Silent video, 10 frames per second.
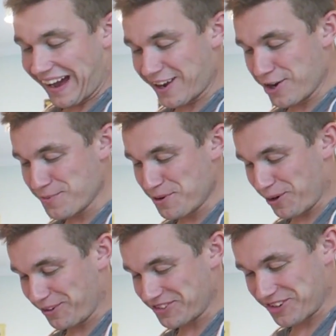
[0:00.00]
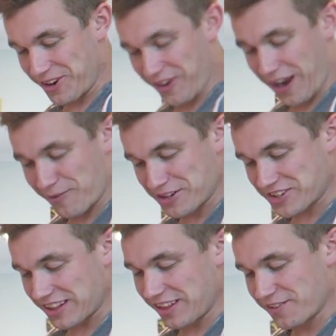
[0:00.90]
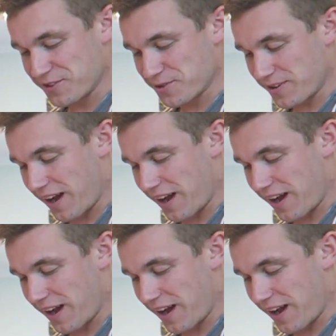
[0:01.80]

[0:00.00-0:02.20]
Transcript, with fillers: I hope you always know how much I love you.